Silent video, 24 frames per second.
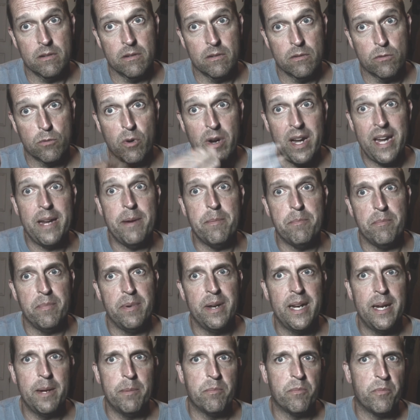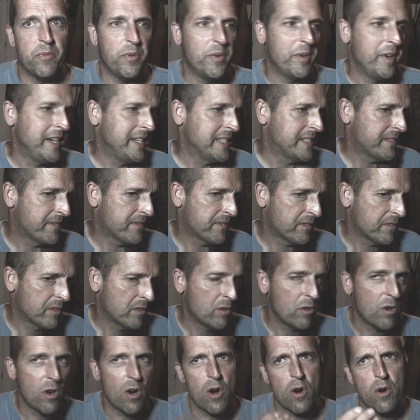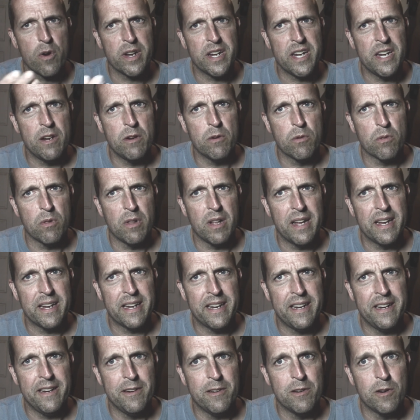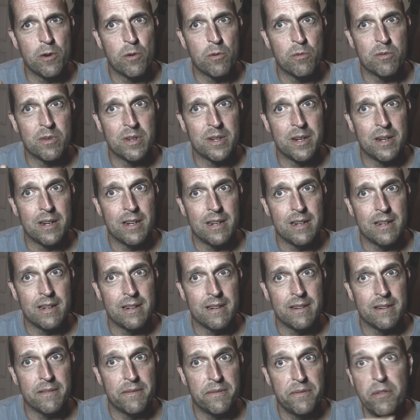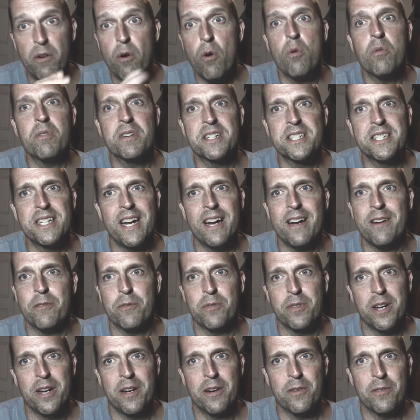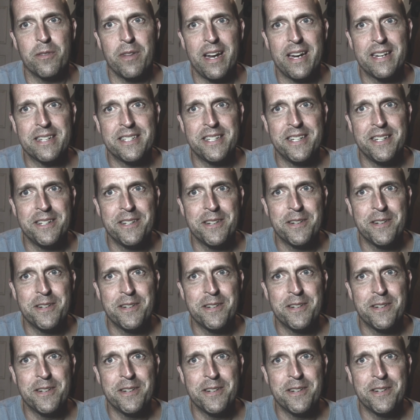great memories for all you, like, folks out there that,